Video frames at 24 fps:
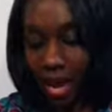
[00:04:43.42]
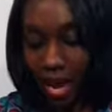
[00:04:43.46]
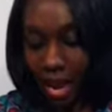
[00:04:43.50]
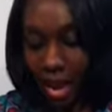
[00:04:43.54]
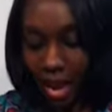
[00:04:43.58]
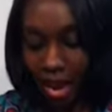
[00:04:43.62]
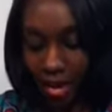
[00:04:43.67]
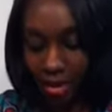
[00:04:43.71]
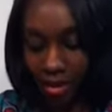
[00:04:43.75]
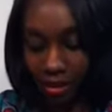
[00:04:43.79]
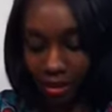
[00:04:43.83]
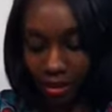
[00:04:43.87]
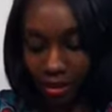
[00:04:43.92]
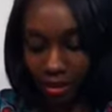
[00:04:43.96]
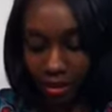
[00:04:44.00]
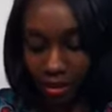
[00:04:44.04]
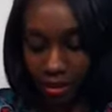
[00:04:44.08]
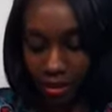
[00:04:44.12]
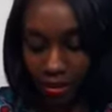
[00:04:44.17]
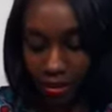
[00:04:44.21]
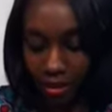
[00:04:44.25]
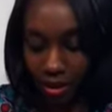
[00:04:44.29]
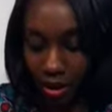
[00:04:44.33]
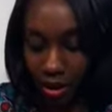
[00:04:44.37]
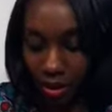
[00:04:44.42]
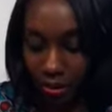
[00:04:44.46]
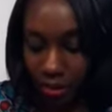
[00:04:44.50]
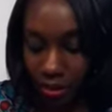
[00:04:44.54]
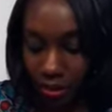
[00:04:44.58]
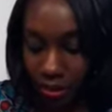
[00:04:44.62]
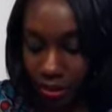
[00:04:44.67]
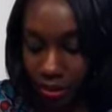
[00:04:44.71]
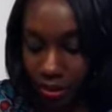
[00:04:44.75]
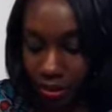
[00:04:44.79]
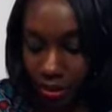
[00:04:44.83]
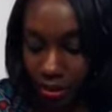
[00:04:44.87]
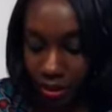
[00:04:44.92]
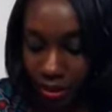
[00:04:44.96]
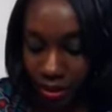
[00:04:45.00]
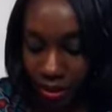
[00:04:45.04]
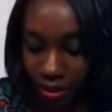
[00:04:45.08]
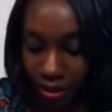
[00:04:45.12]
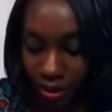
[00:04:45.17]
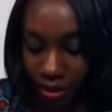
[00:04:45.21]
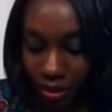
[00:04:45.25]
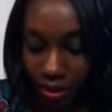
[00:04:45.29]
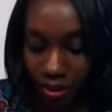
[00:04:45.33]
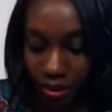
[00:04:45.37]
add it to the cucumbers.
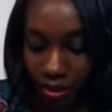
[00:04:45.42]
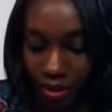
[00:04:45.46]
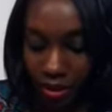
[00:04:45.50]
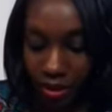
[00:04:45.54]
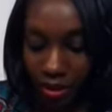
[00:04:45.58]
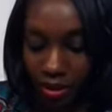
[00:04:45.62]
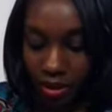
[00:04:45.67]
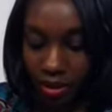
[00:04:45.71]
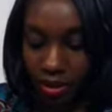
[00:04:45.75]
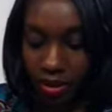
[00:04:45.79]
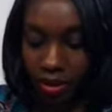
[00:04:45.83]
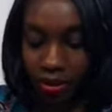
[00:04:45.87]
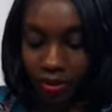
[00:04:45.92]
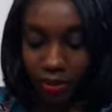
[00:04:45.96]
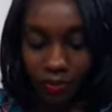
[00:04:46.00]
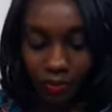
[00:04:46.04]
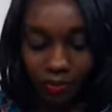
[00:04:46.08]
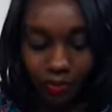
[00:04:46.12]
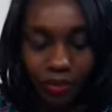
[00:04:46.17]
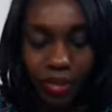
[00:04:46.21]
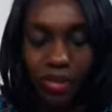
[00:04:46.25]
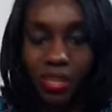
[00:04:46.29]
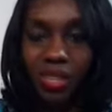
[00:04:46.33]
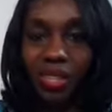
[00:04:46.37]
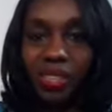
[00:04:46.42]
You